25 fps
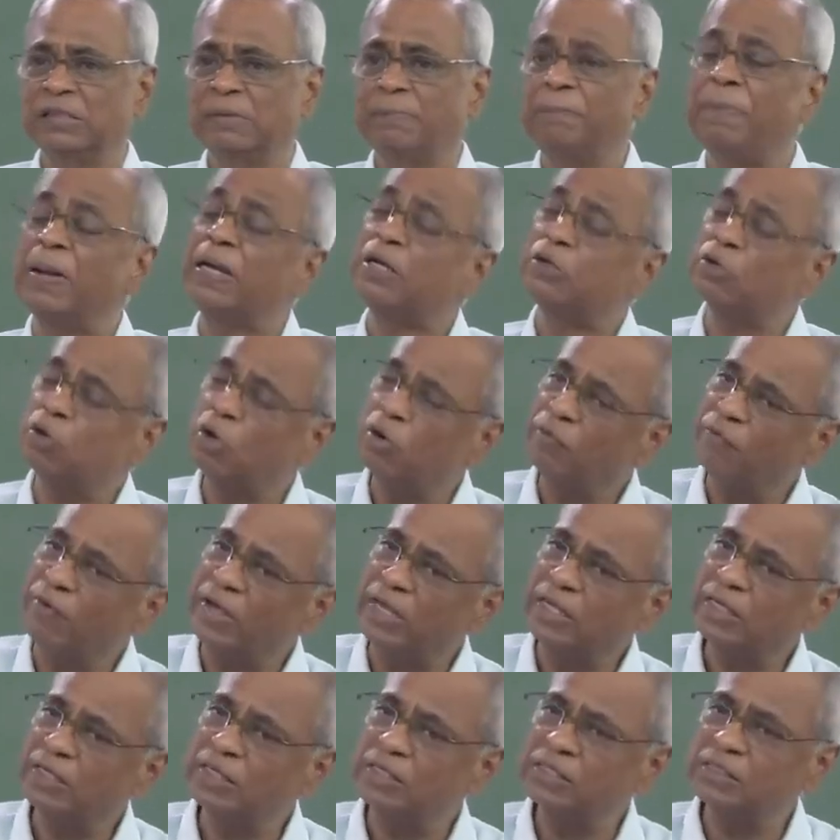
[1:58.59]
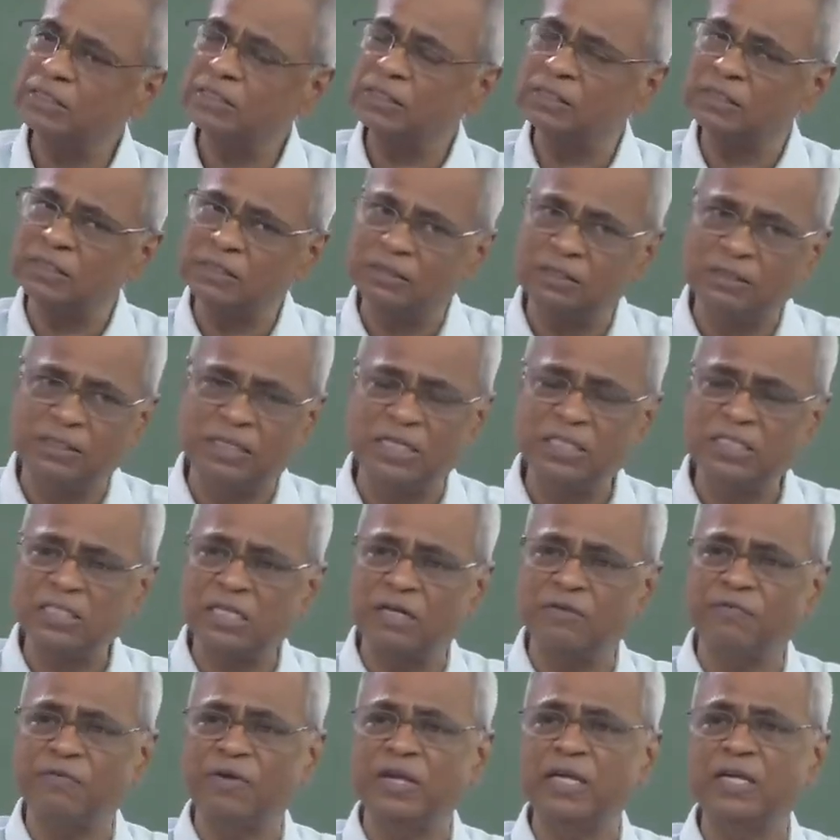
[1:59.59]
petrol vehicles,
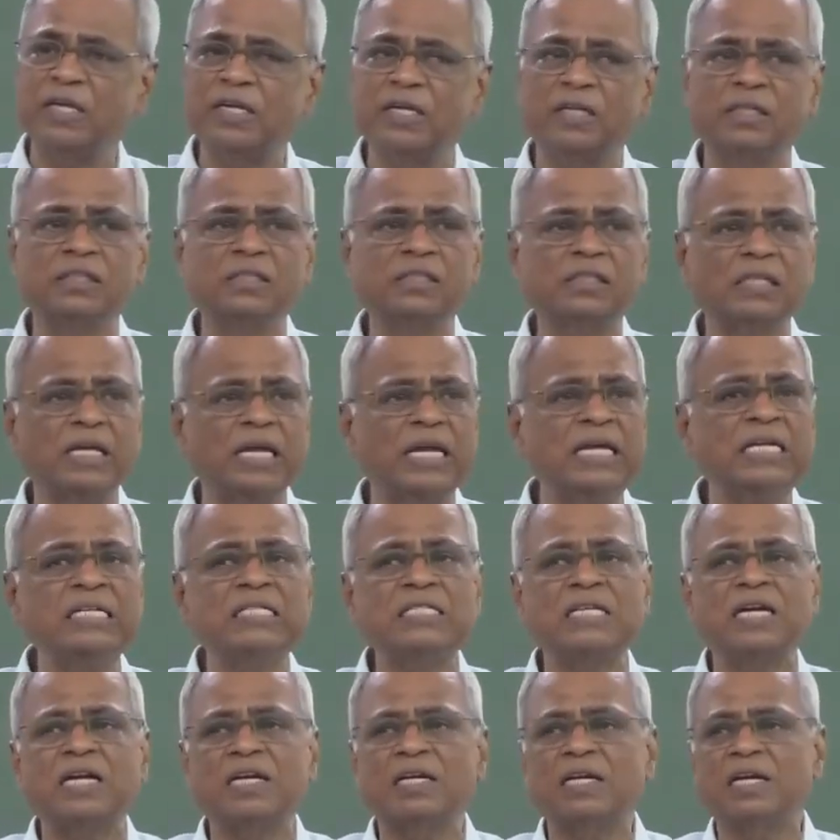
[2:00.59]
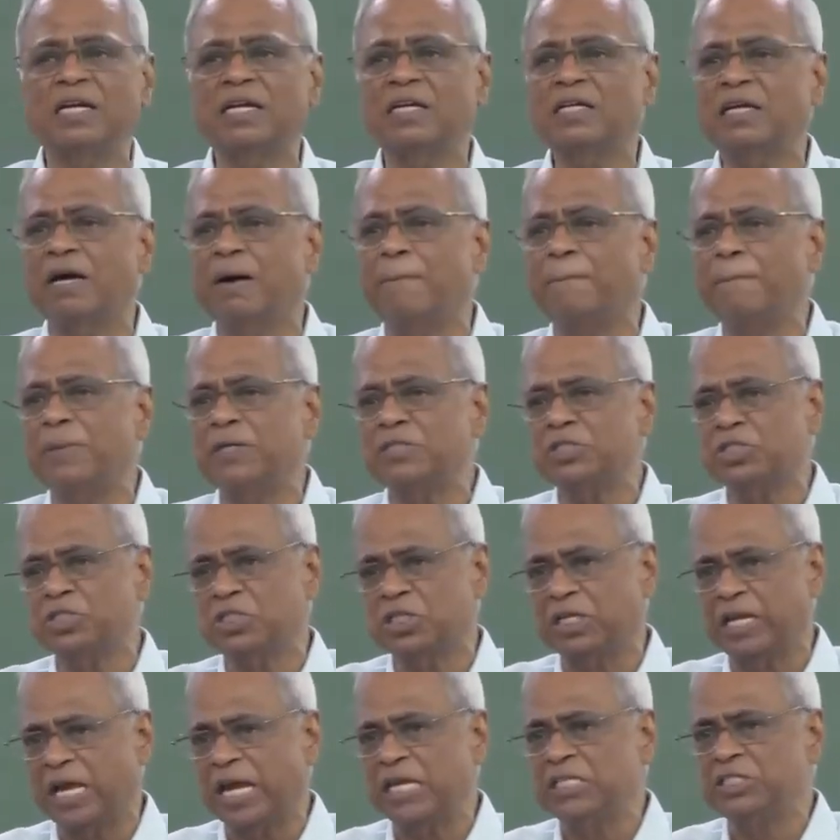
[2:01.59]
diesel vehicles, internal
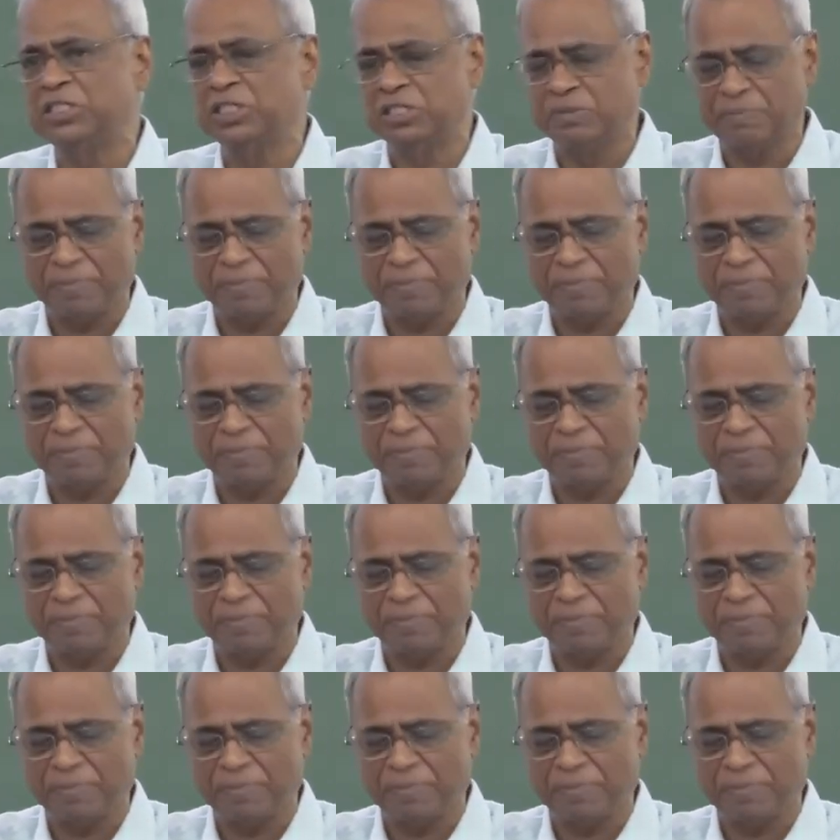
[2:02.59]
combustion engine